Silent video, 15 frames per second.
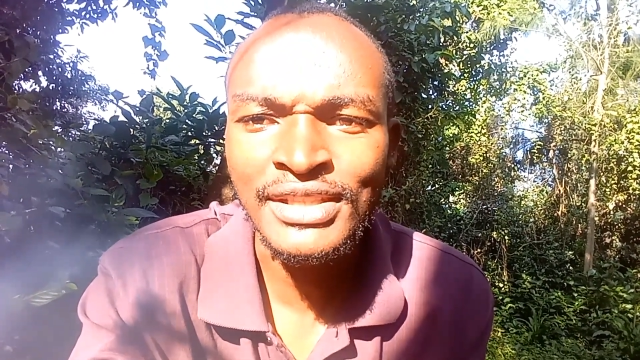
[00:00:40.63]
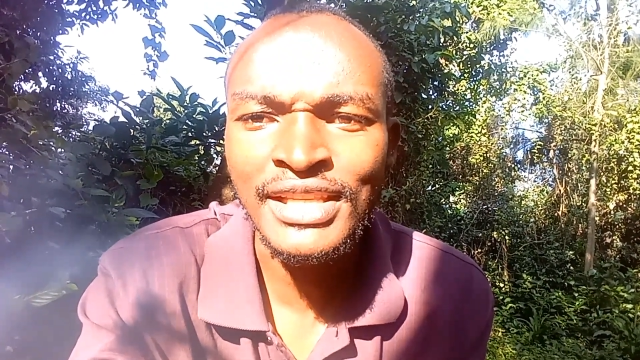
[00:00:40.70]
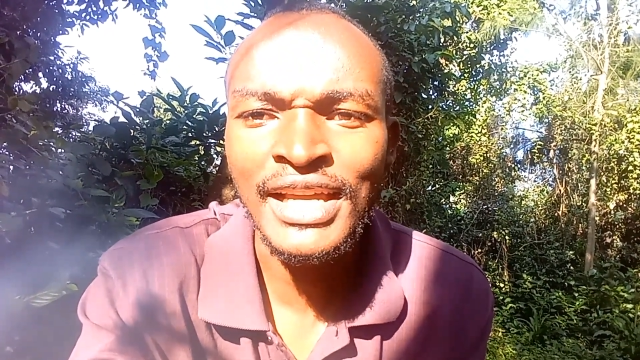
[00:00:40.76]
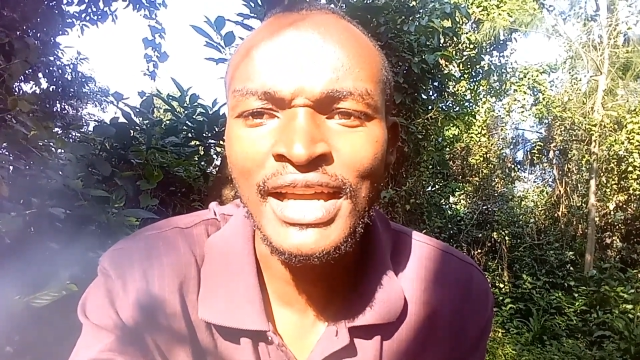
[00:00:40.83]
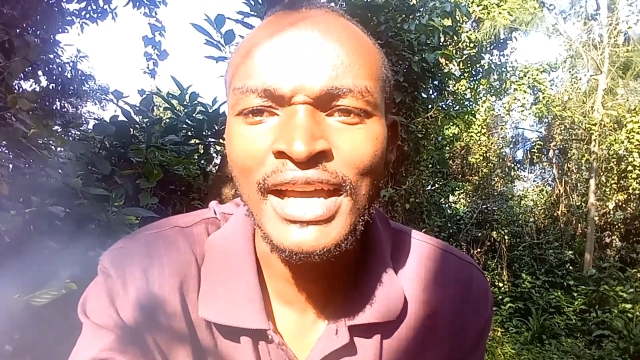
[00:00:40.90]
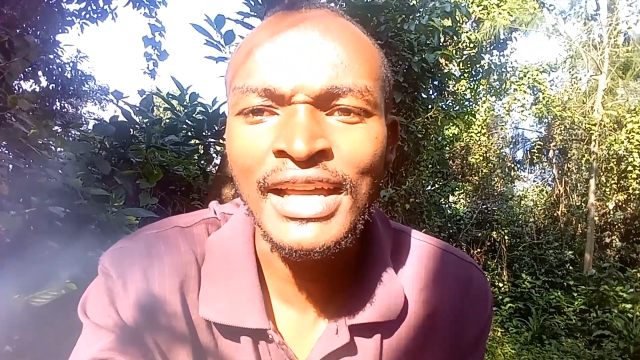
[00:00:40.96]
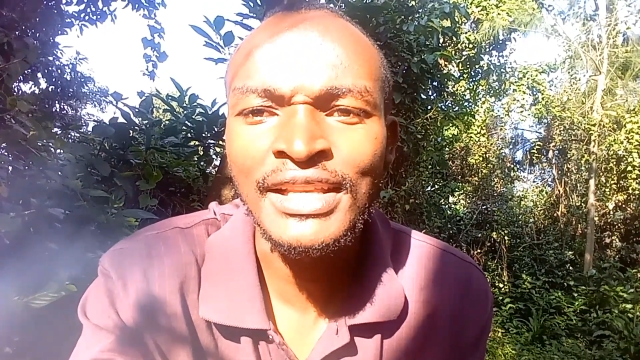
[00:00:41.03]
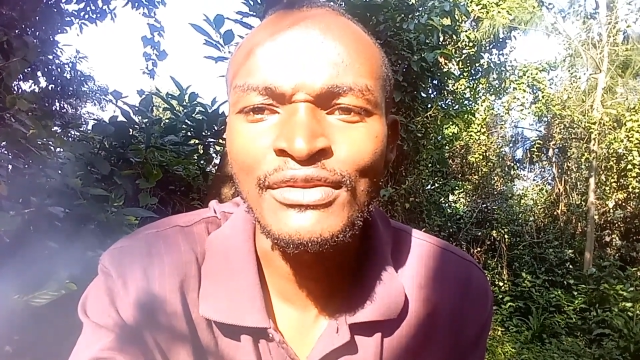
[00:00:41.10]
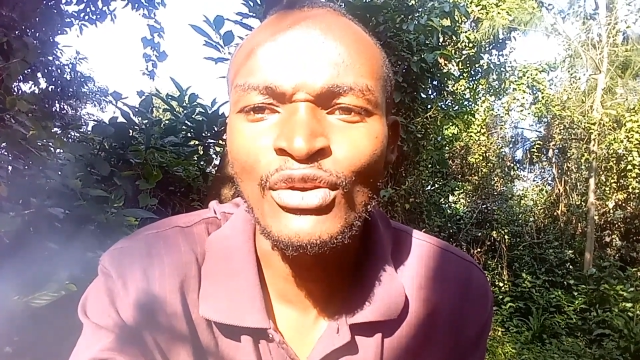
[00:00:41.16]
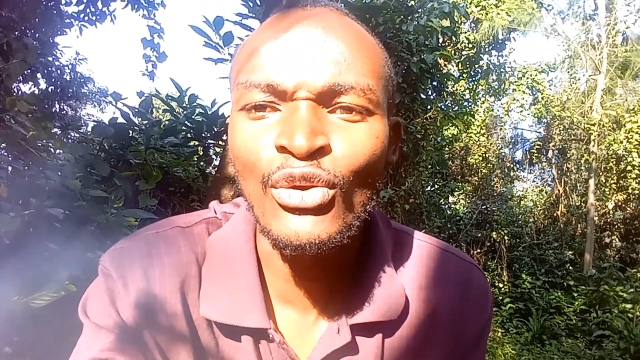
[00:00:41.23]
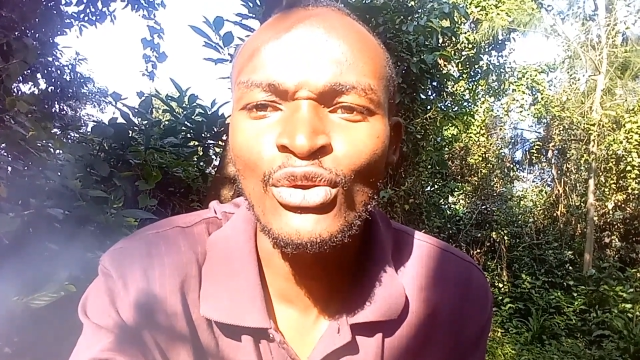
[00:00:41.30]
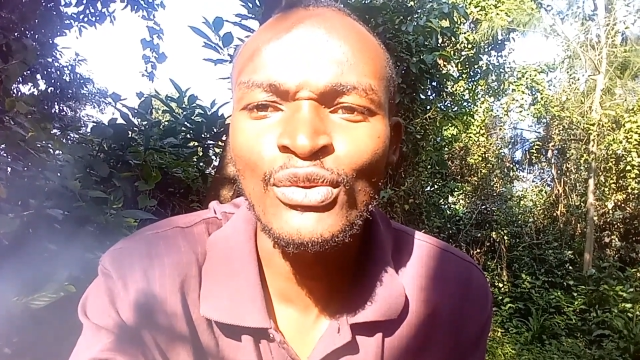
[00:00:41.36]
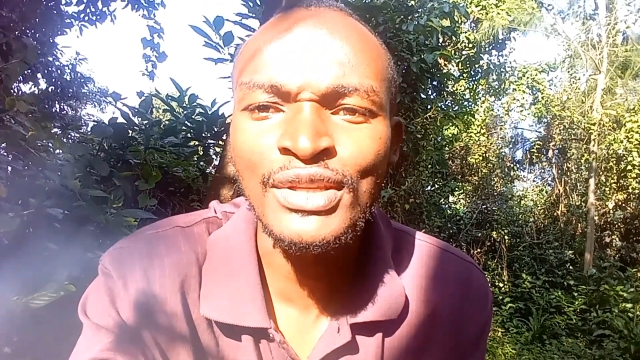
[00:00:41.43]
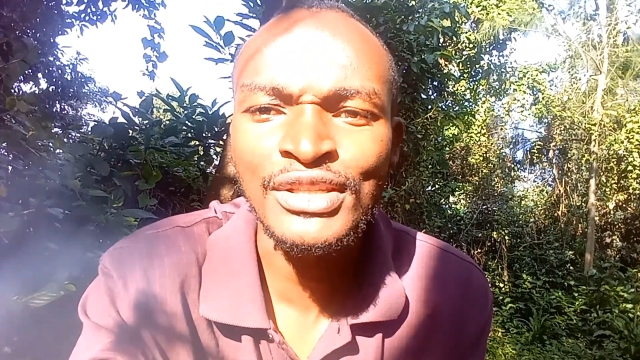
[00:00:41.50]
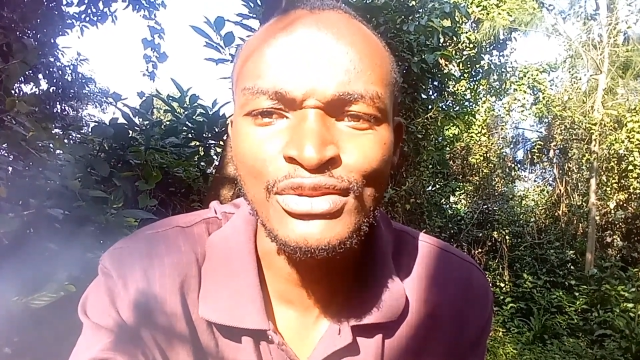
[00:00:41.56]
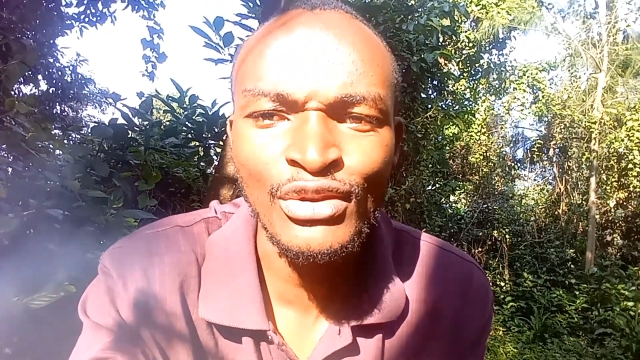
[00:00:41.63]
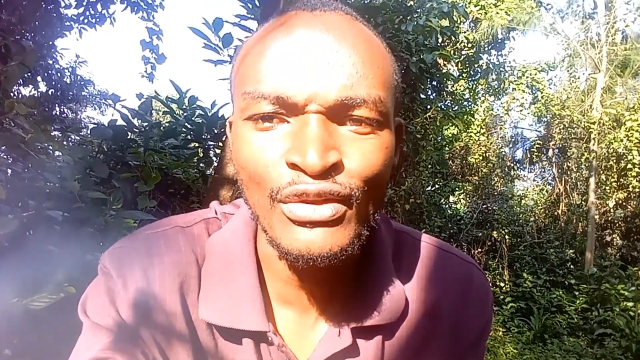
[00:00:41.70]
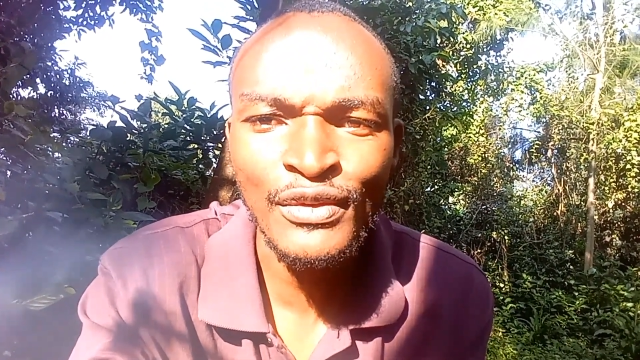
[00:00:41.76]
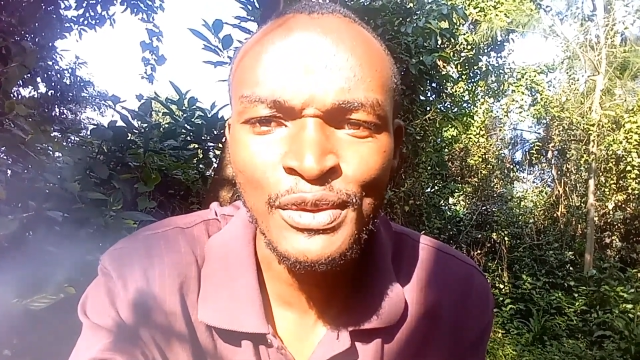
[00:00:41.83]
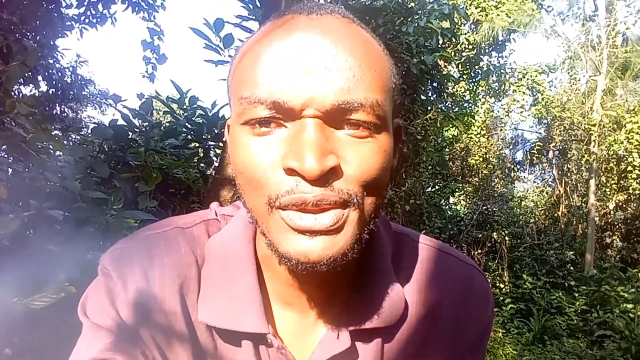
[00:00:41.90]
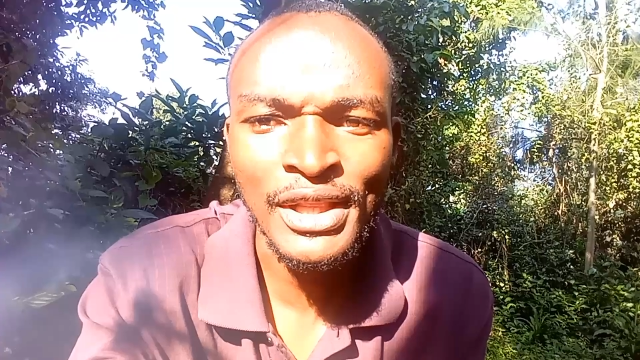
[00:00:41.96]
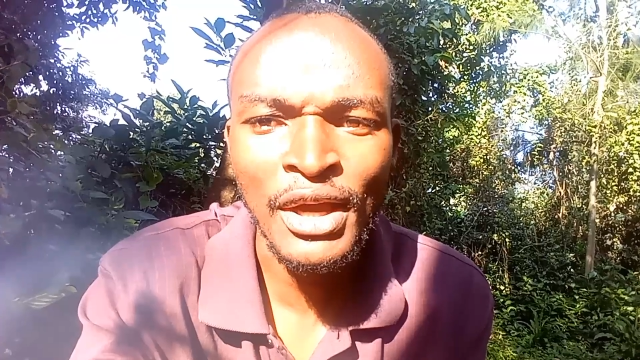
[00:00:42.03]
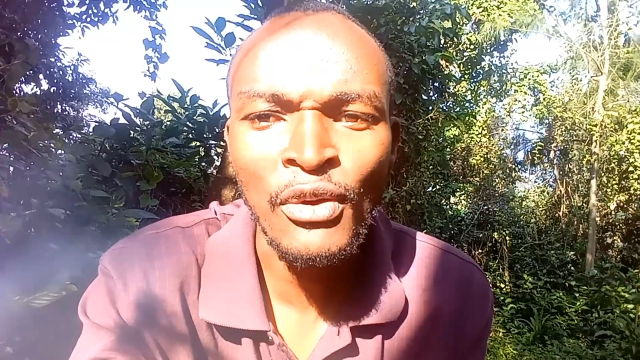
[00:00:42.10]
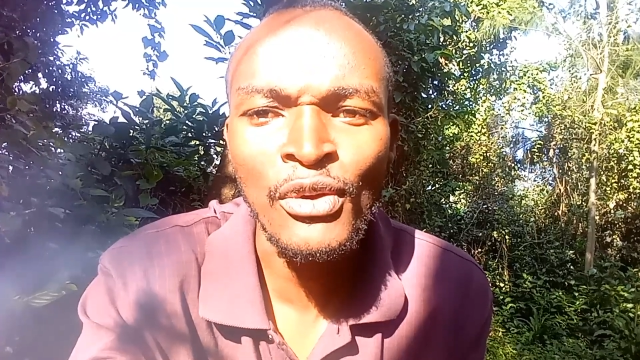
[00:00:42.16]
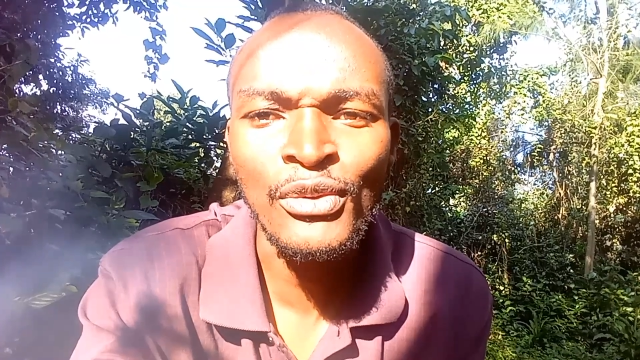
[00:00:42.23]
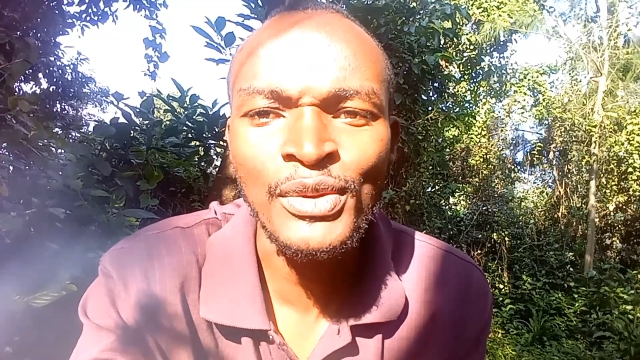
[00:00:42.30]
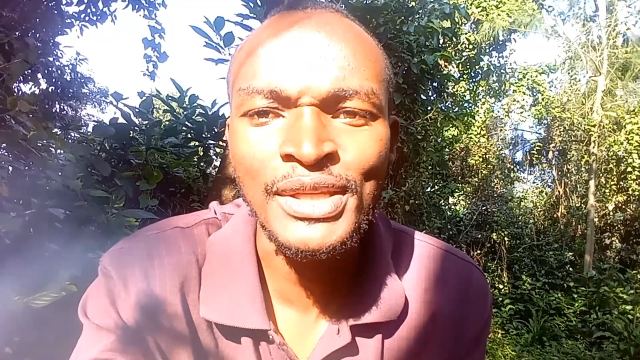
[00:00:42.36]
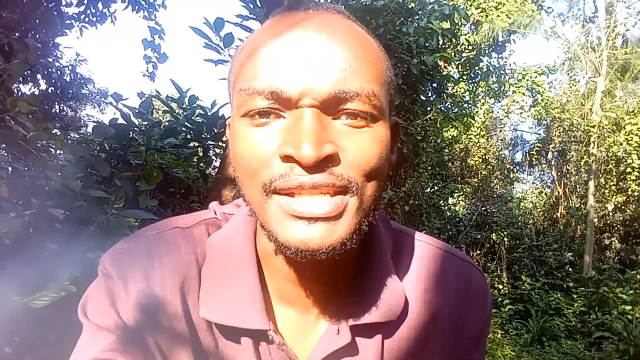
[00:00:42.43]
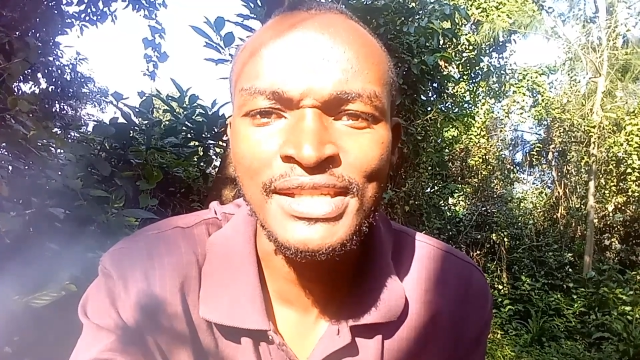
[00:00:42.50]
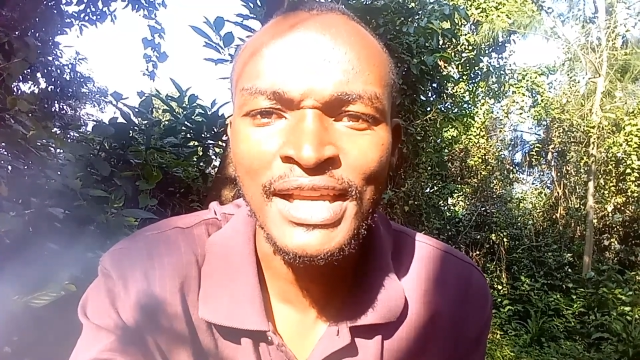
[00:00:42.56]
they are always jovial. They are
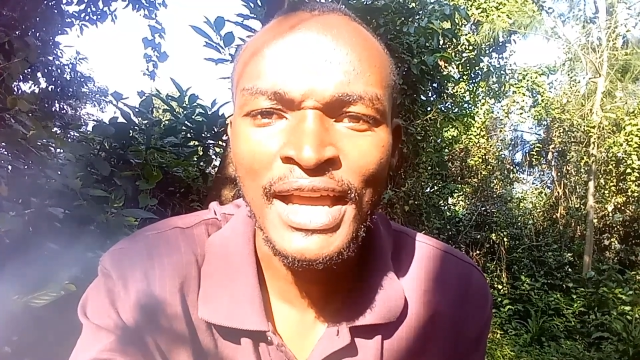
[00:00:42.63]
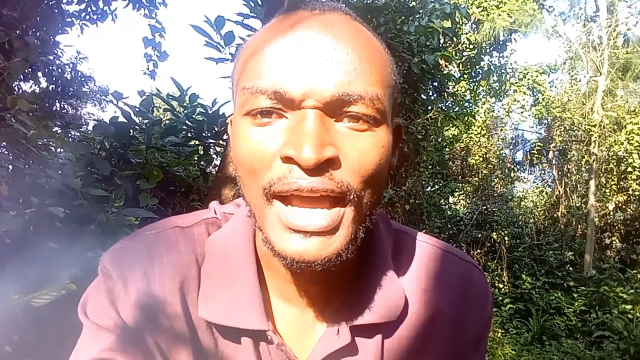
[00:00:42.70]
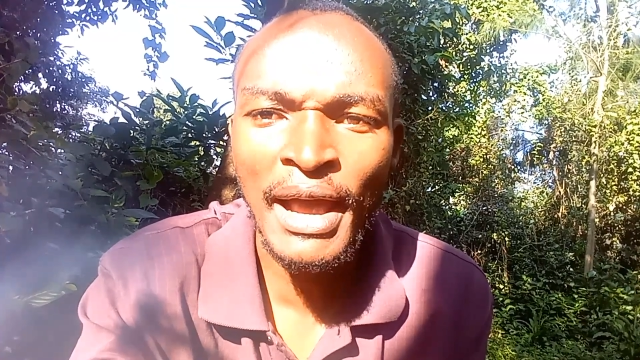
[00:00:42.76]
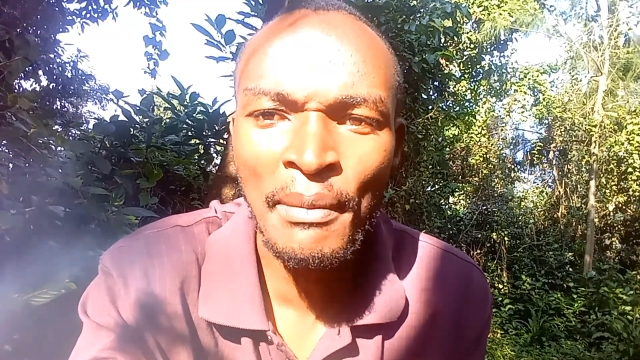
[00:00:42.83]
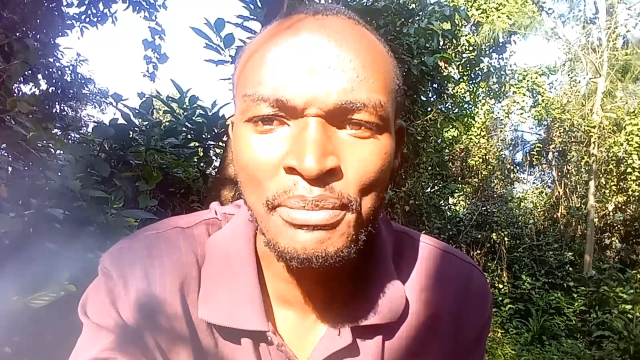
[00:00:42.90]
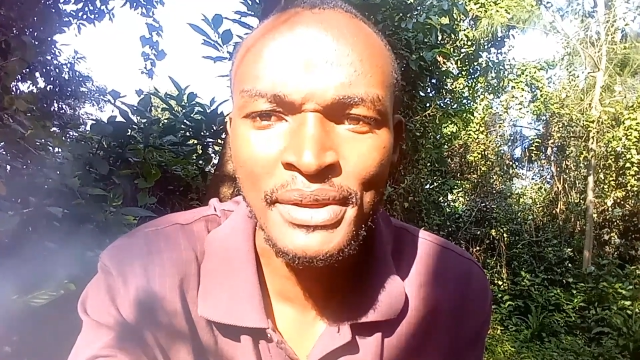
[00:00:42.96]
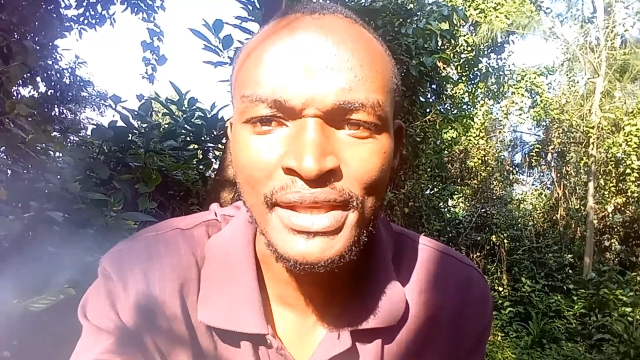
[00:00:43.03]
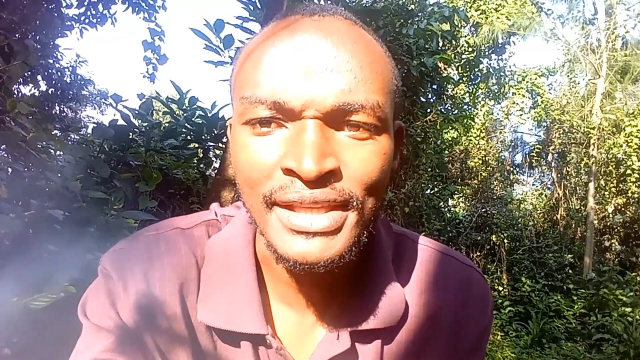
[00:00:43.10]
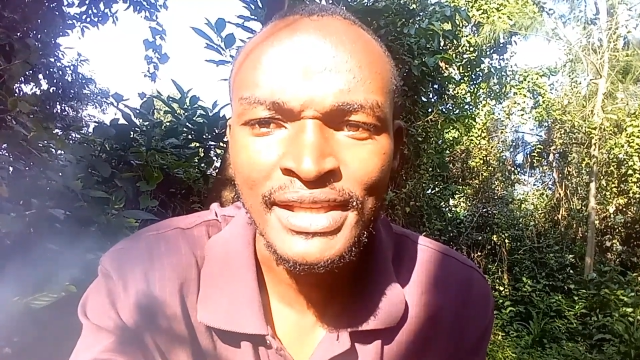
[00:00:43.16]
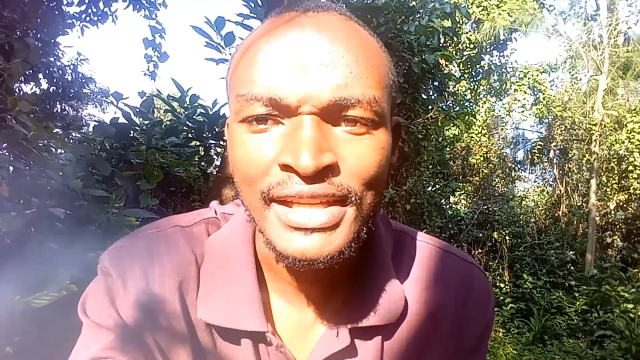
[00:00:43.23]
always happy.